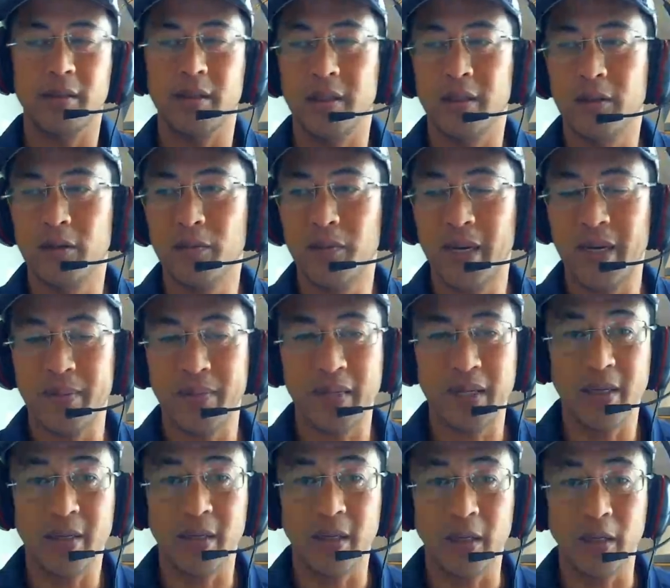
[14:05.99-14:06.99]
You might
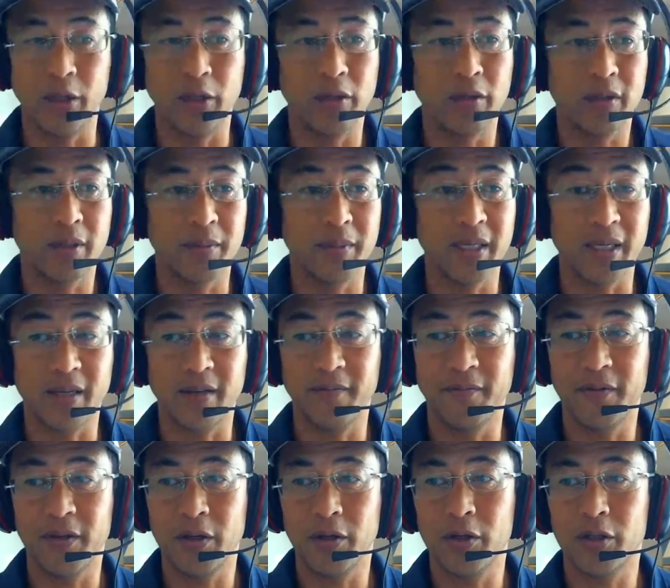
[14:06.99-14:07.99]
be a little bit
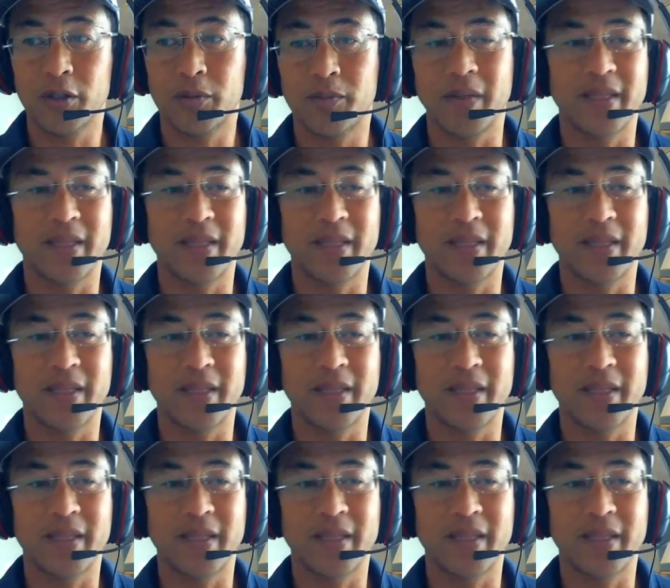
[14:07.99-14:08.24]
confused,